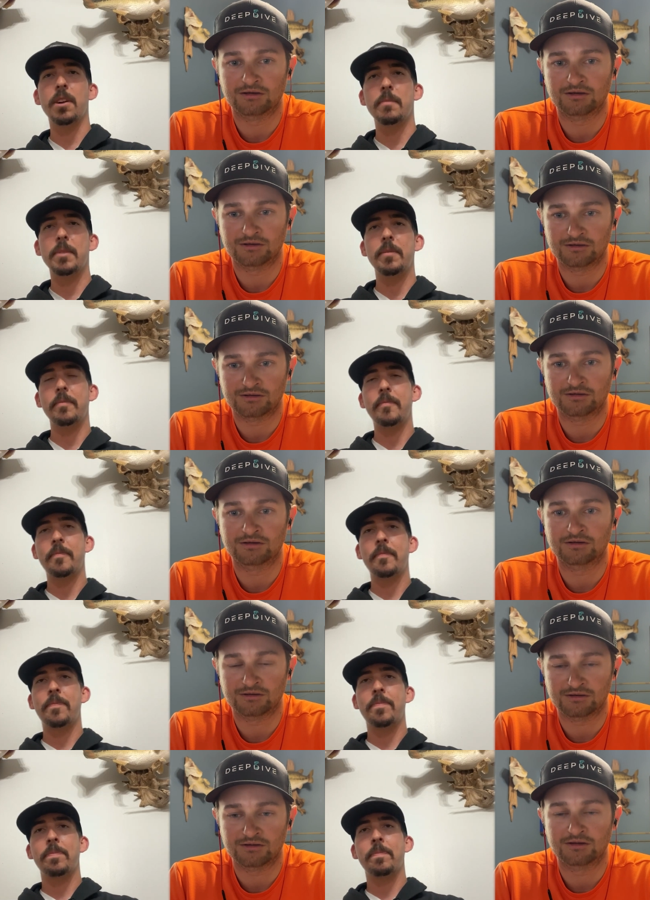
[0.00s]
Speaker 1: from it.
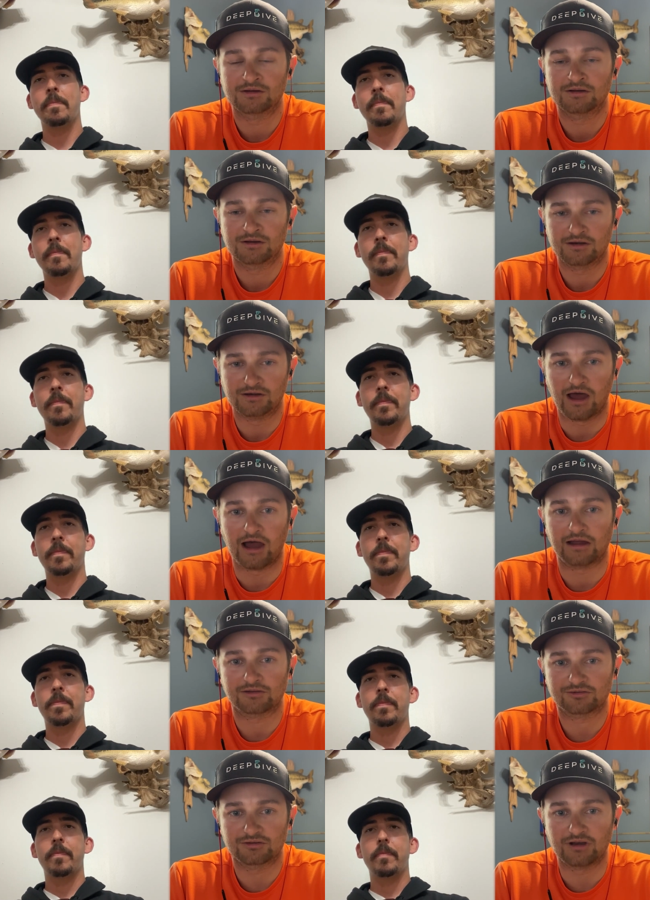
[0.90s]

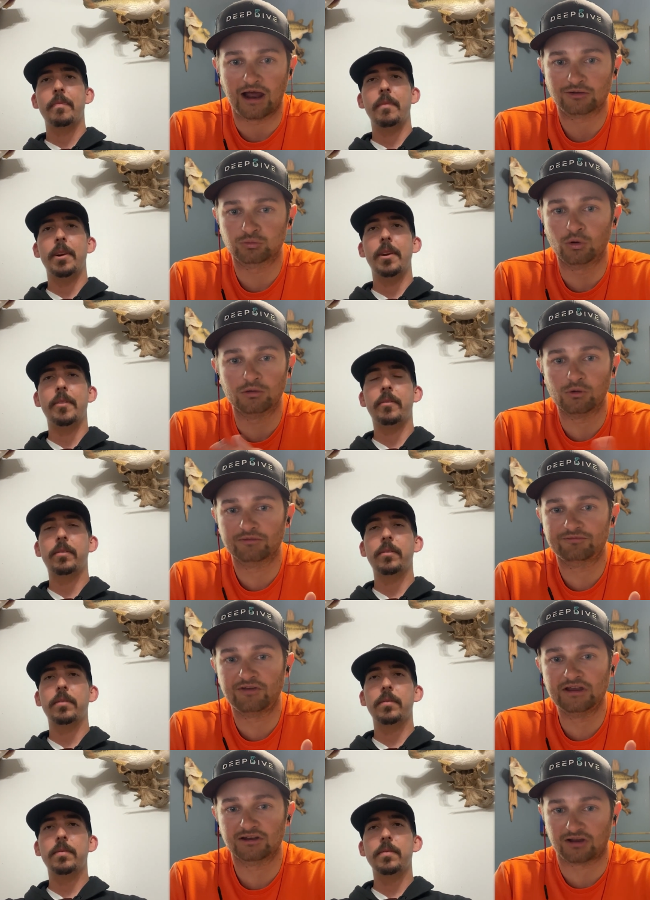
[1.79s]
Nice, nice. What what
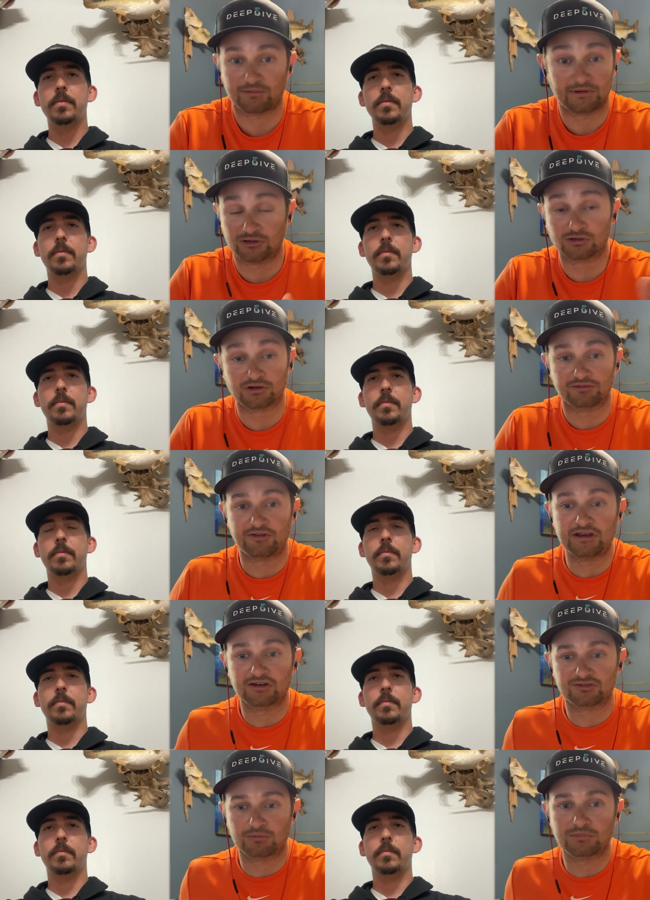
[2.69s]
Phoenix? I mean, you're in the
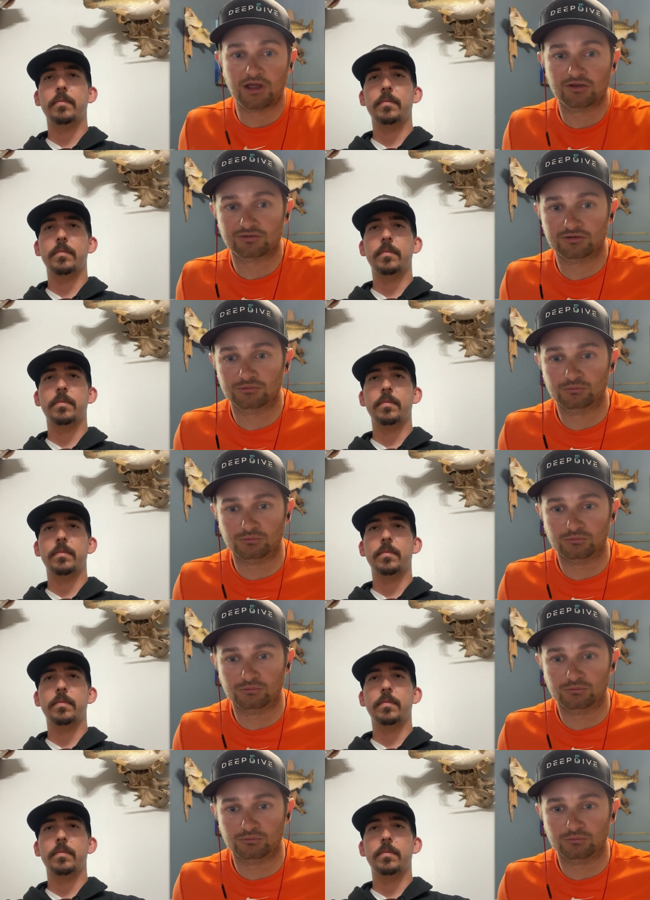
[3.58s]
Phoenix, I'm guessing.